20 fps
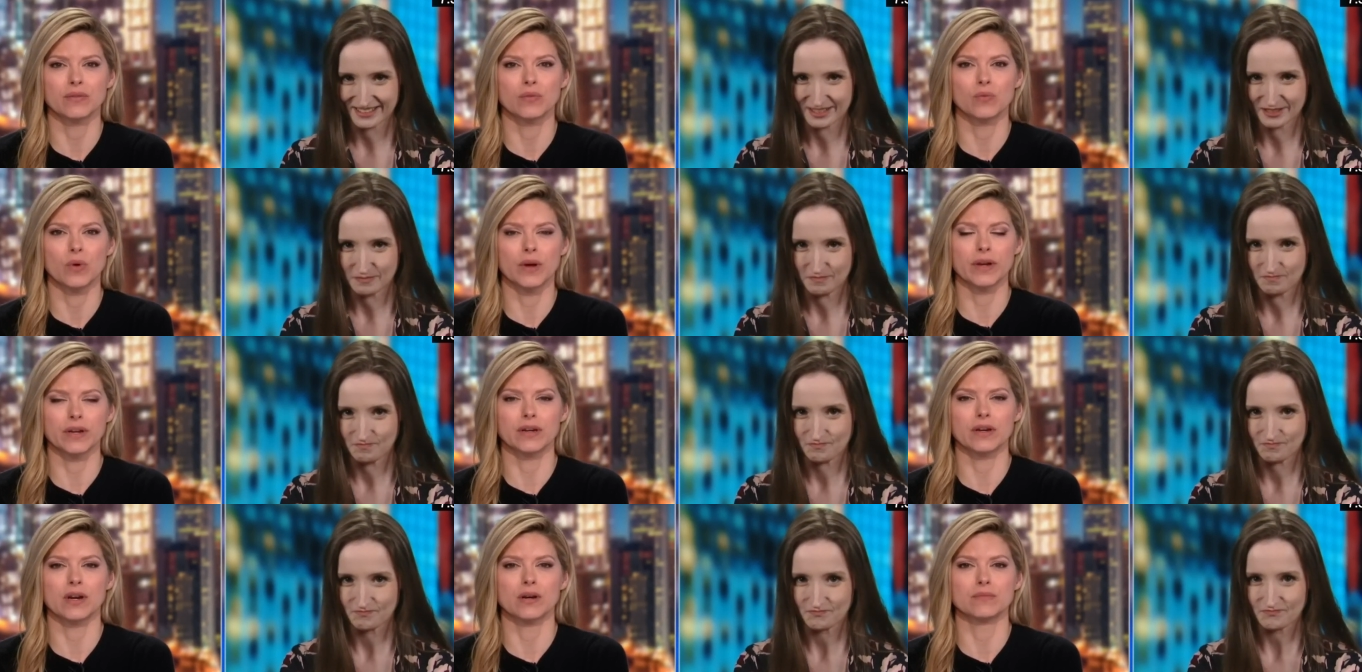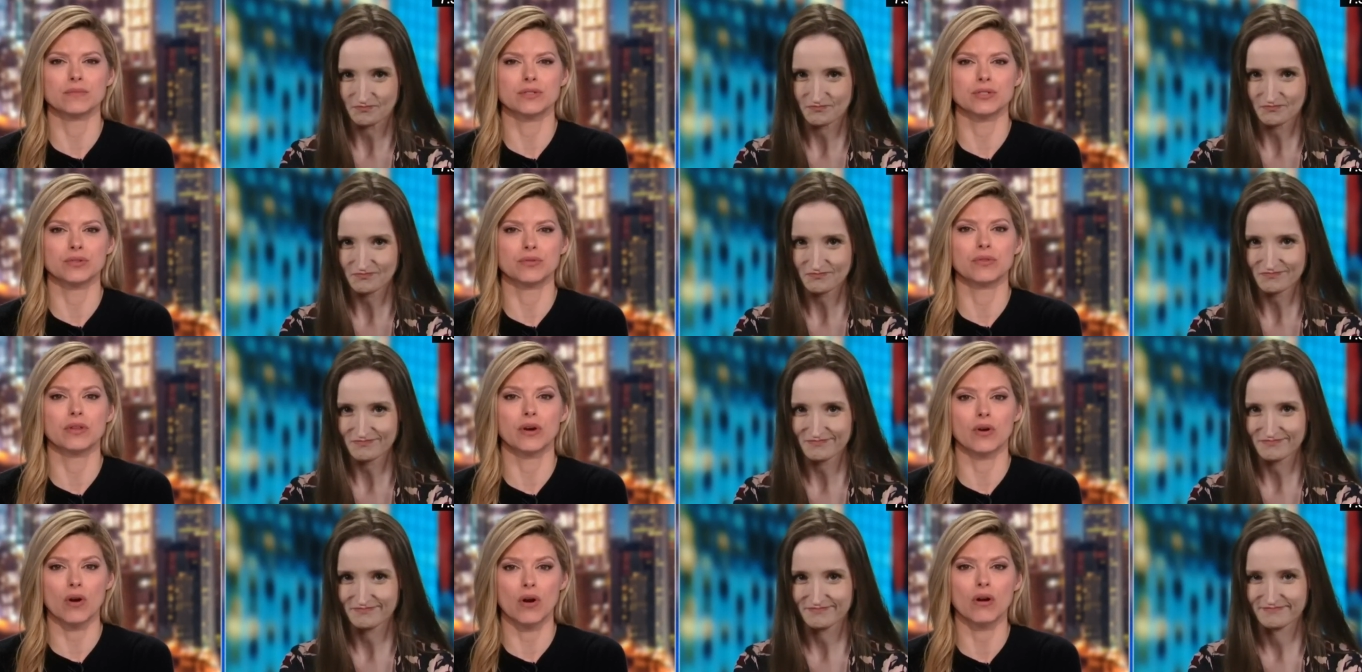Speaker 1: when it comes to
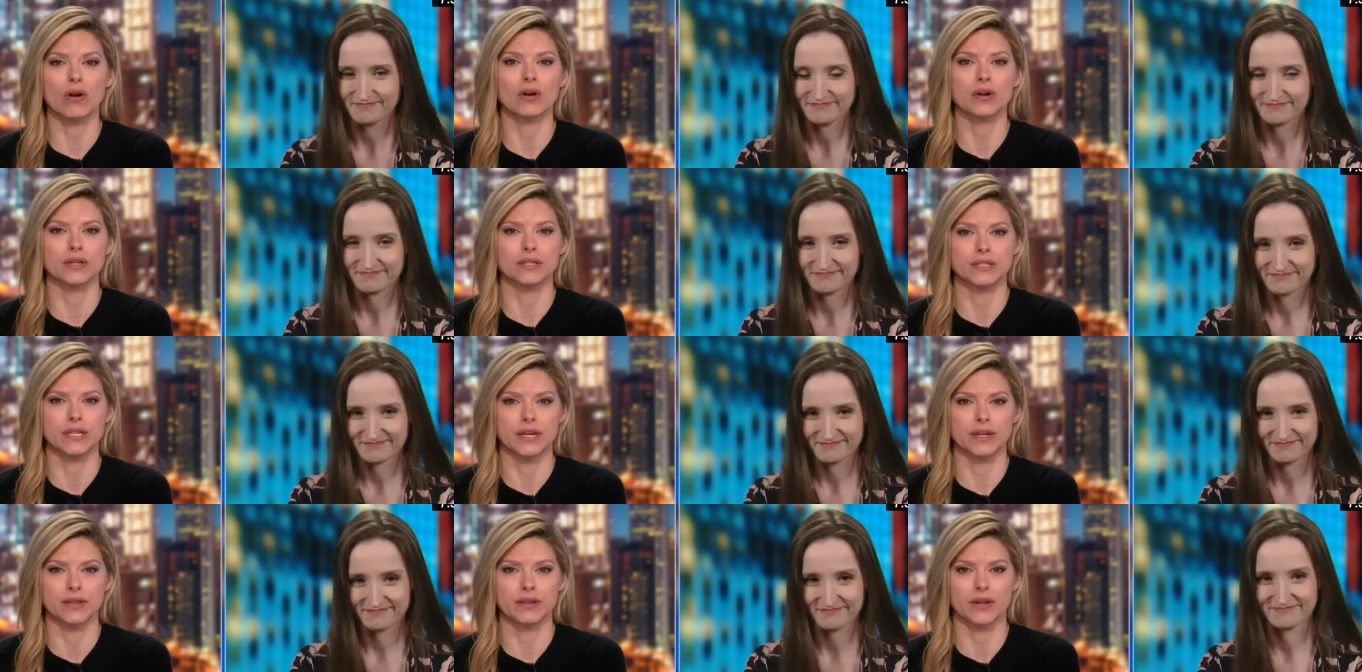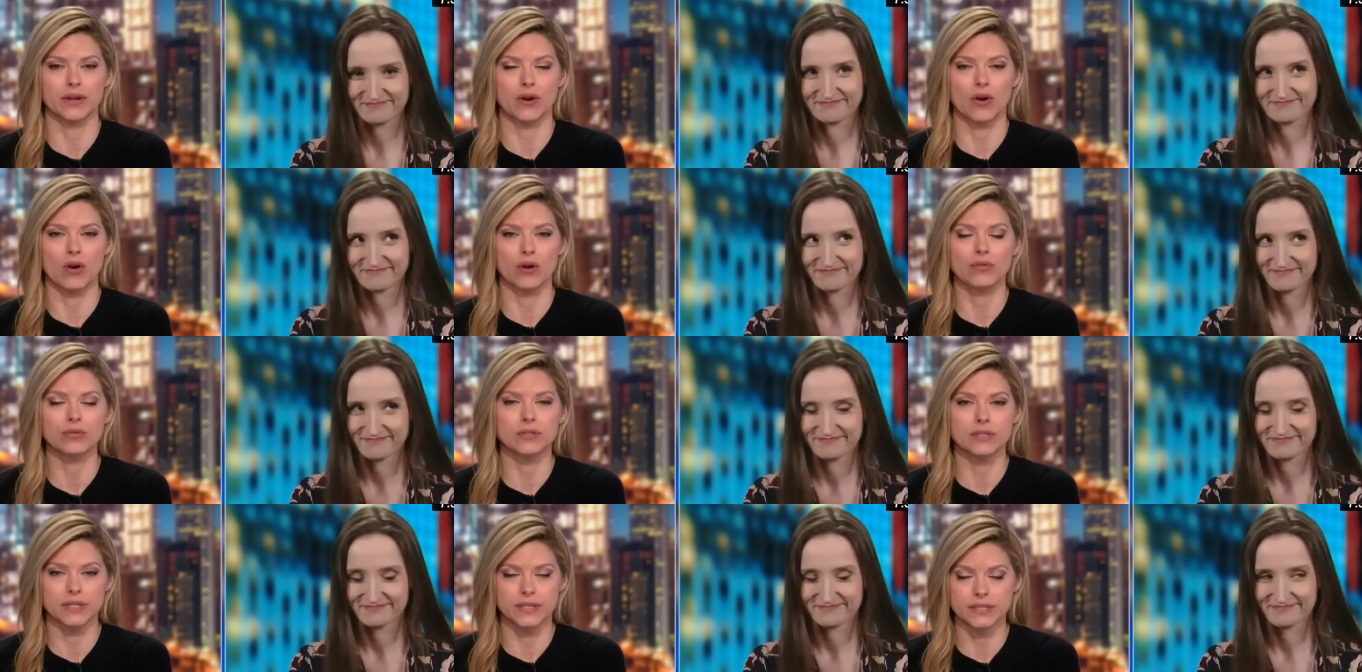there are indi- there are
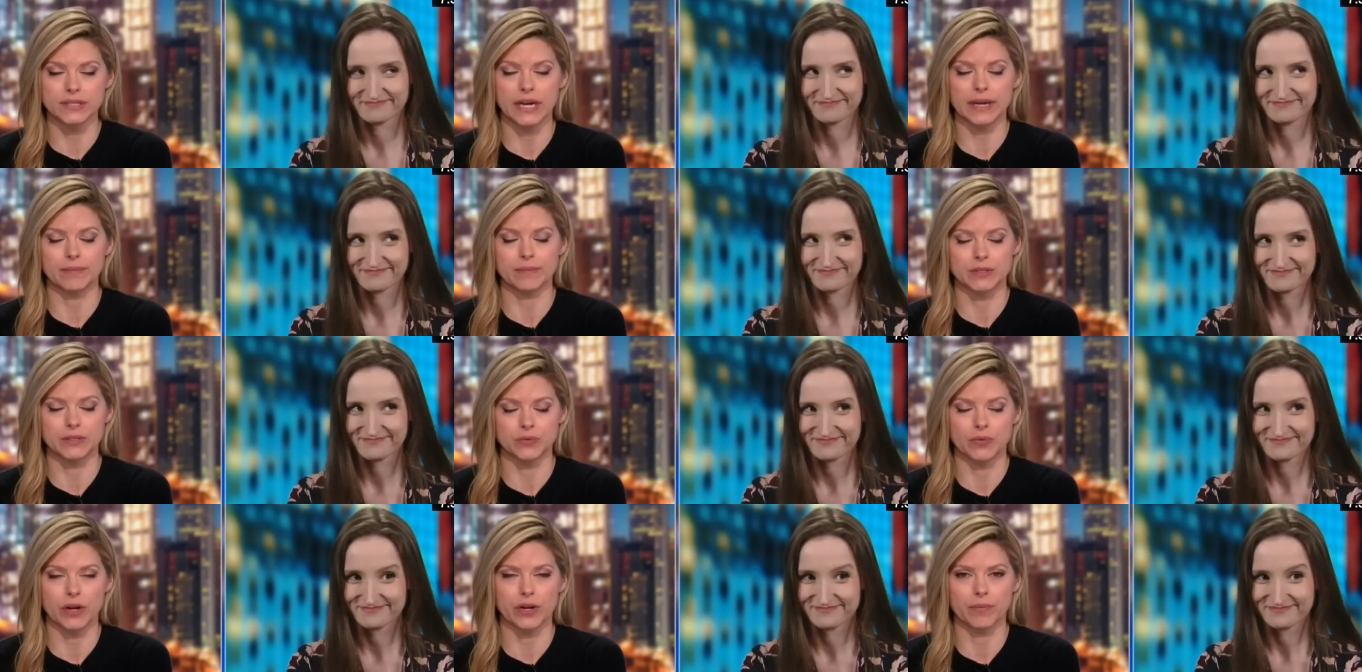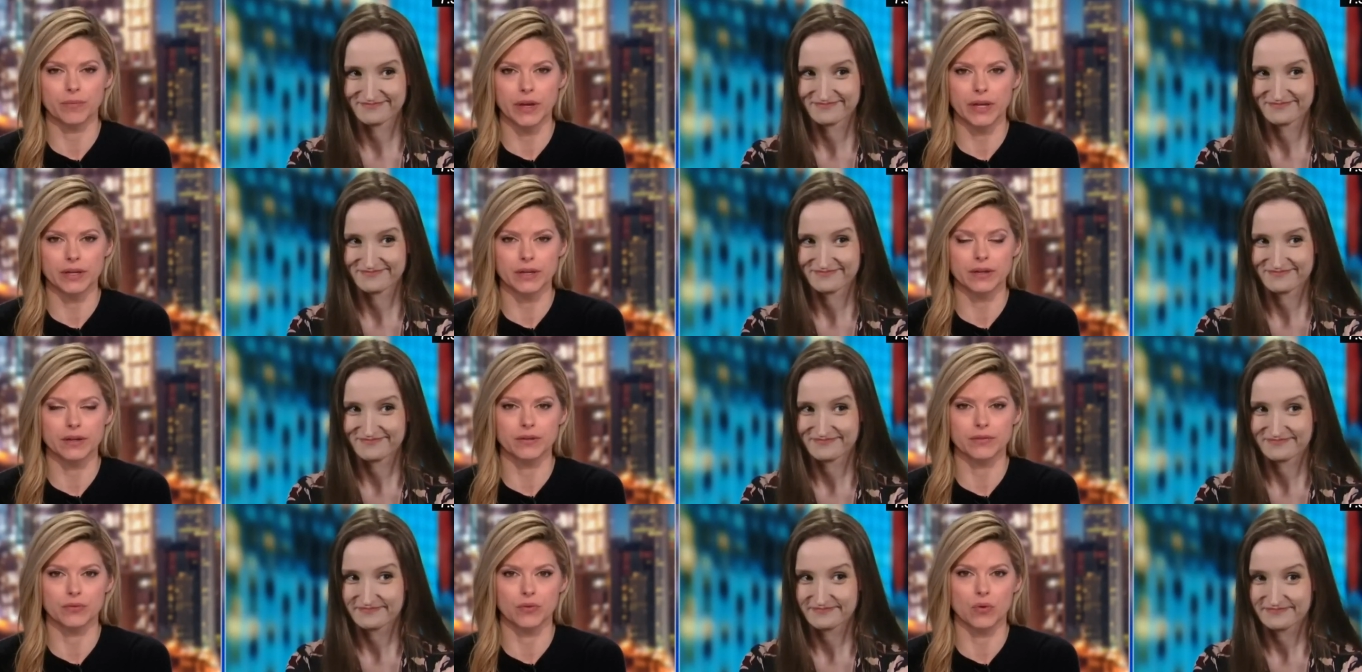indictments recommended,
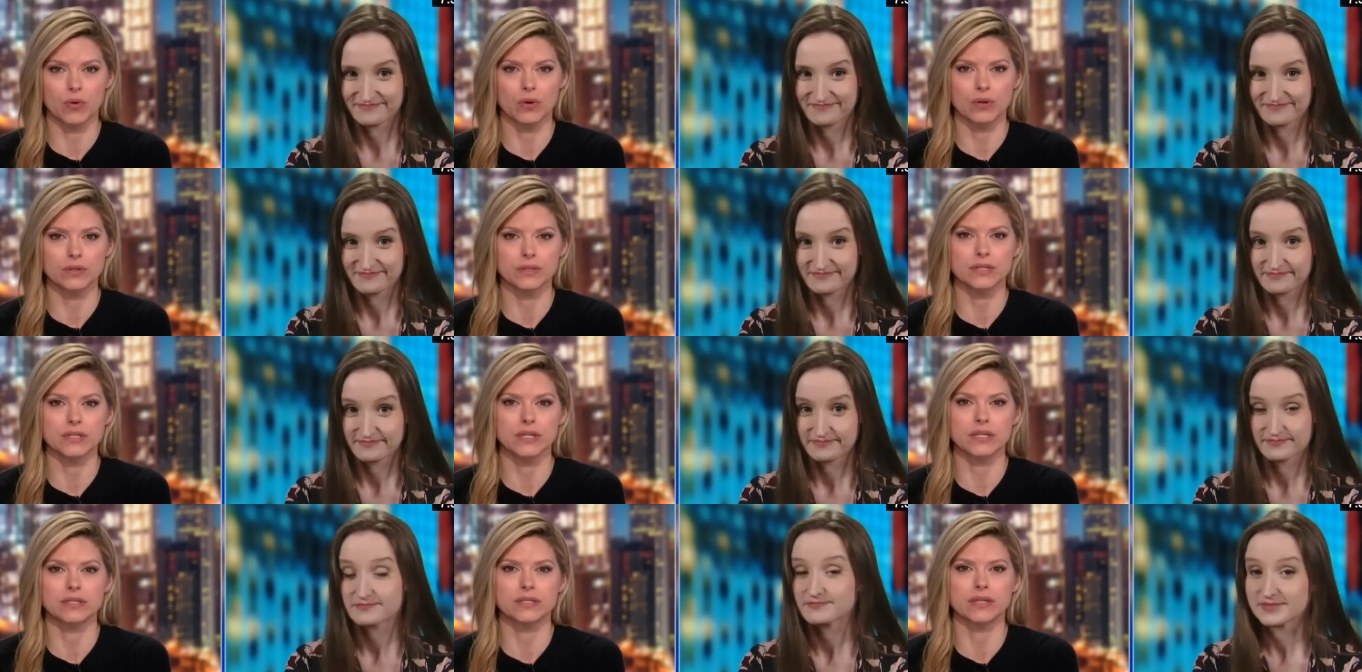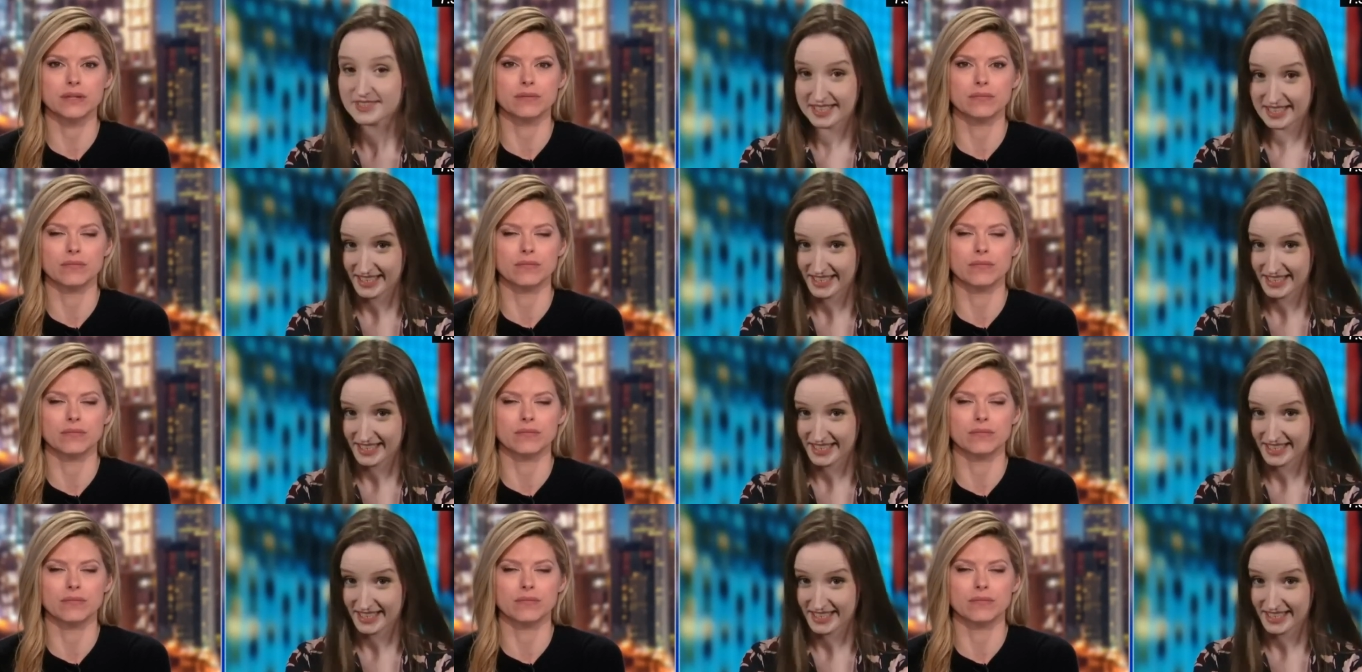of course. Is it